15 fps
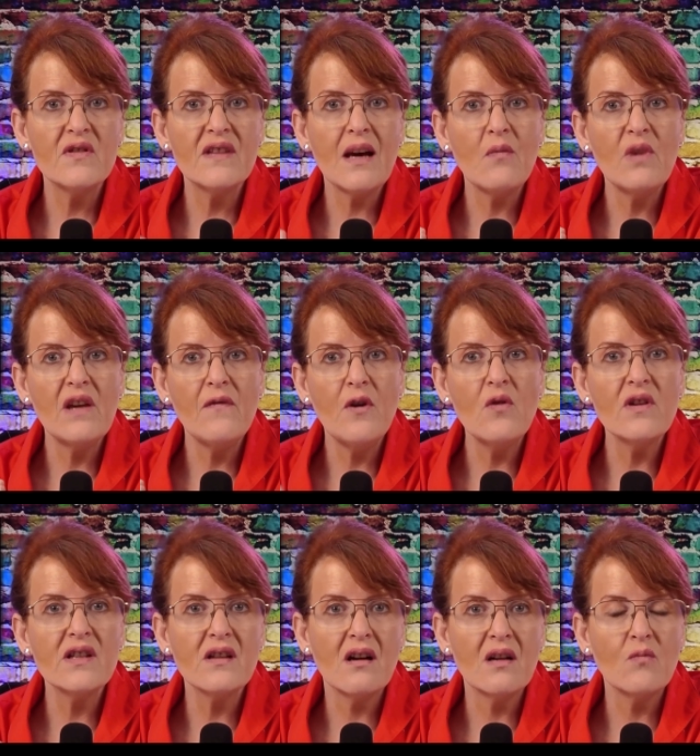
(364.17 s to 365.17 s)
that we
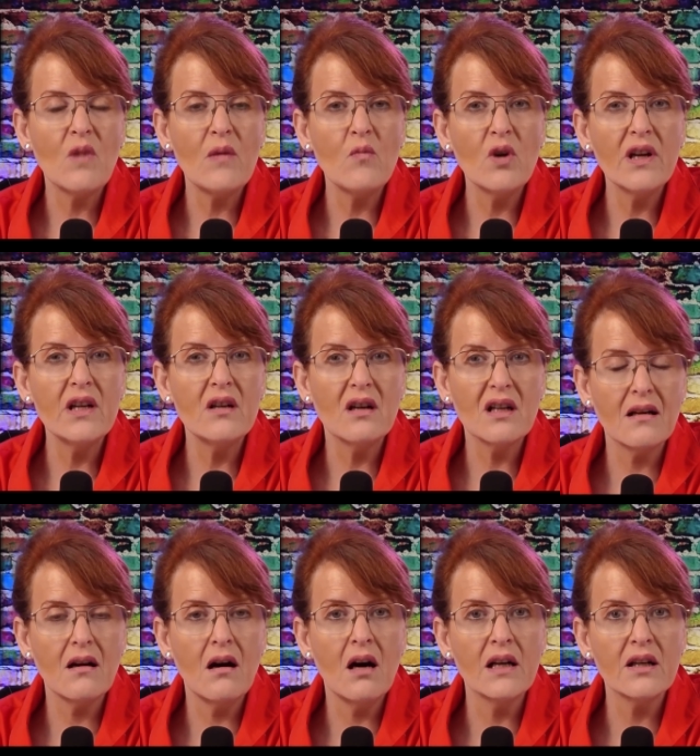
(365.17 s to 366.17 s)
focus on when working
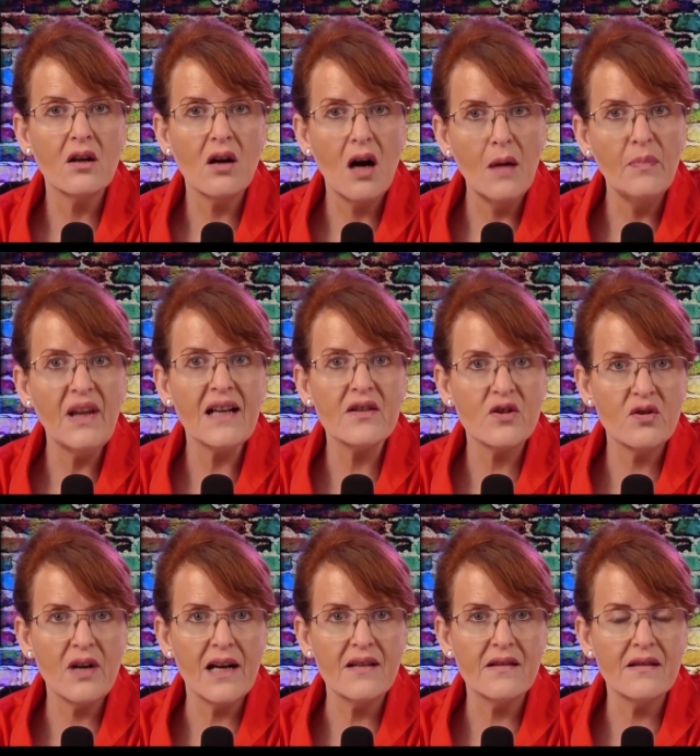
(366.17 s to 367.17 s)
on complex
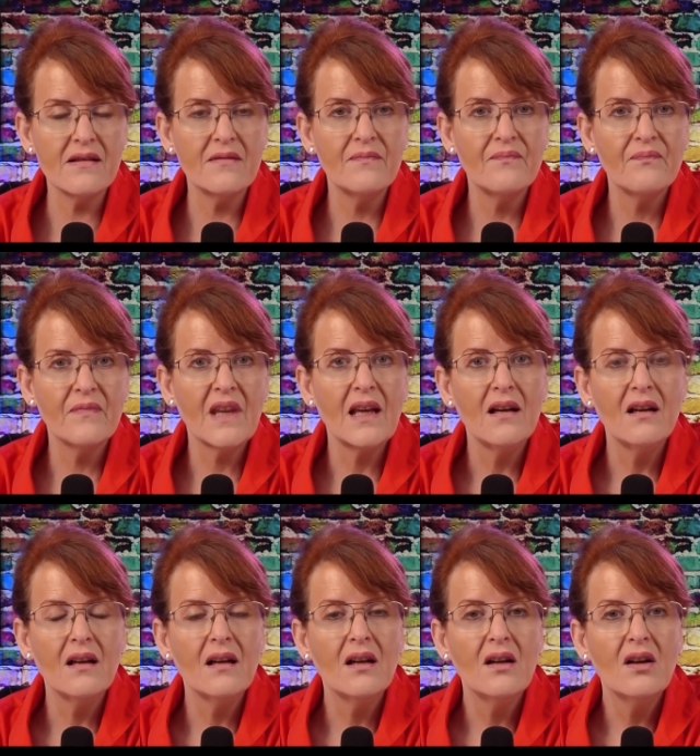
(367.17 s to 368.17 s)
stress.
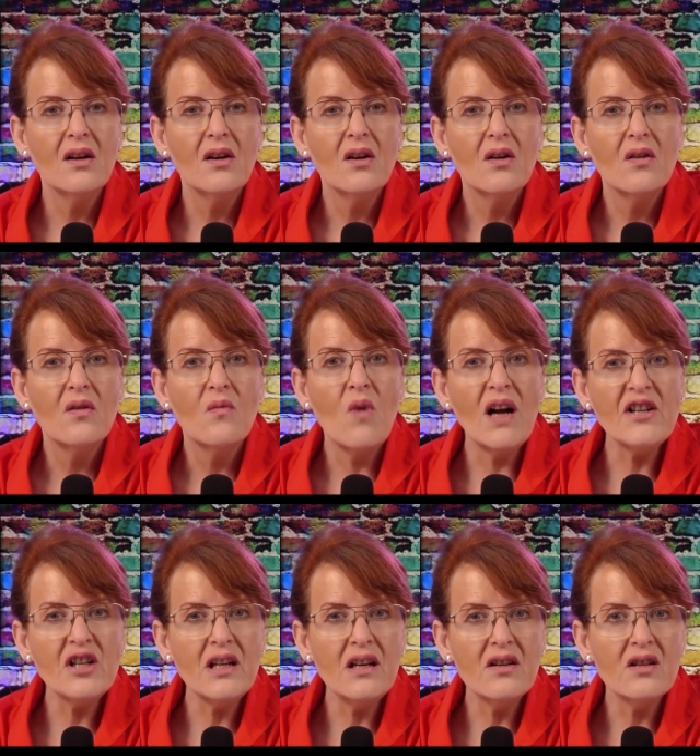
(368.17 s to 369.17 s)

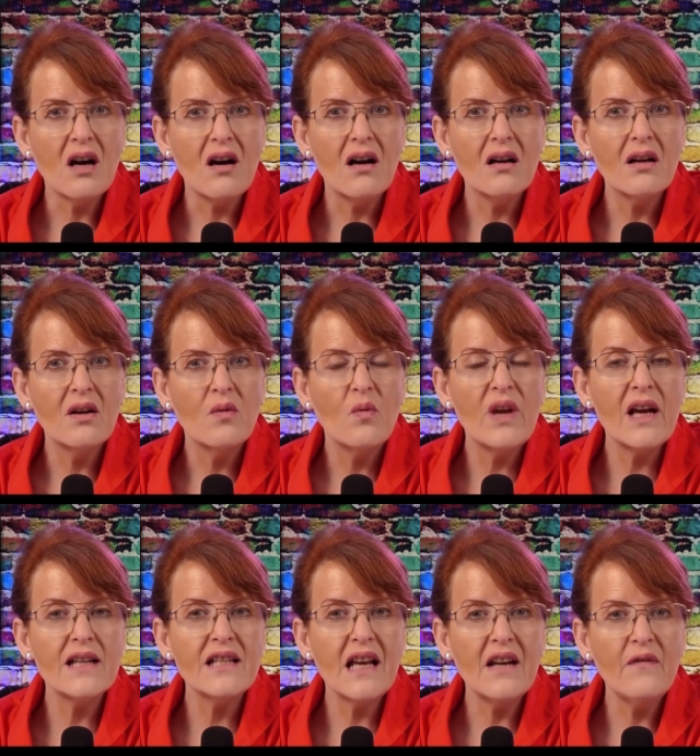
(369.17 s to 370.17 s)
Watching a dog, we
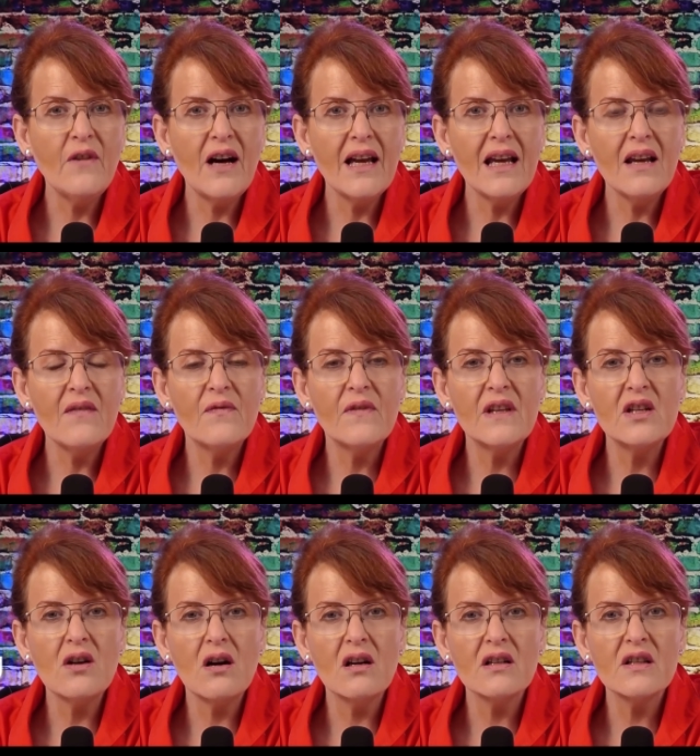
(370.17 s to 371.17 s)
identify if the
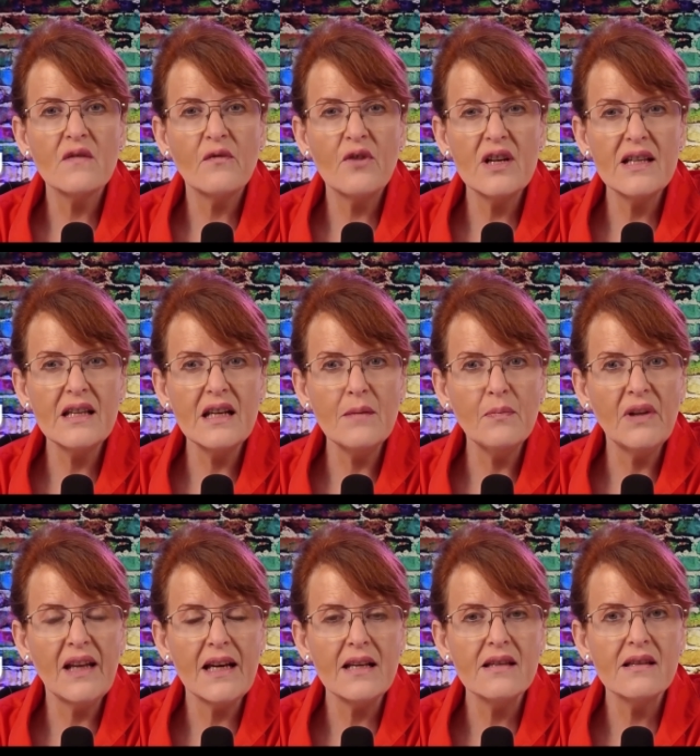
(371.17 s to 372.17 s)
dog's freezing in
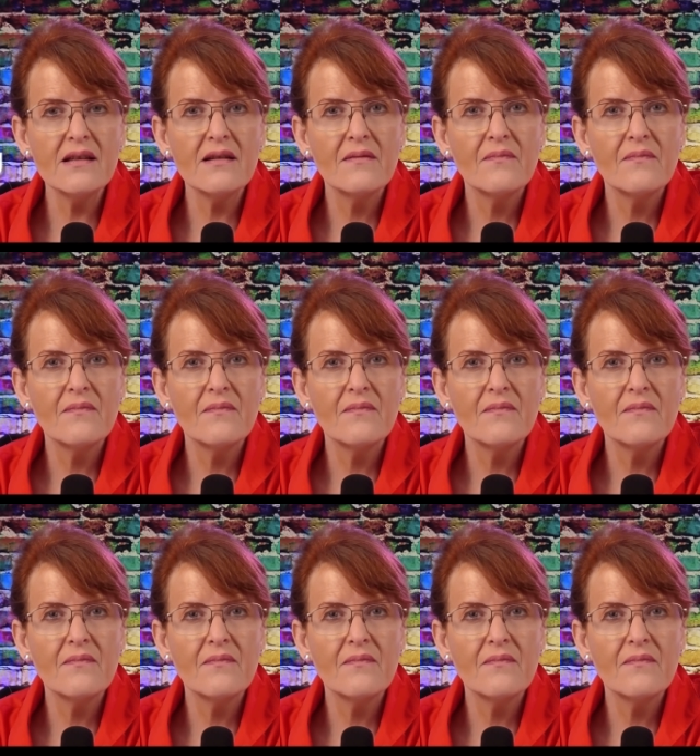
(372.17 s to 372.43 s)
place,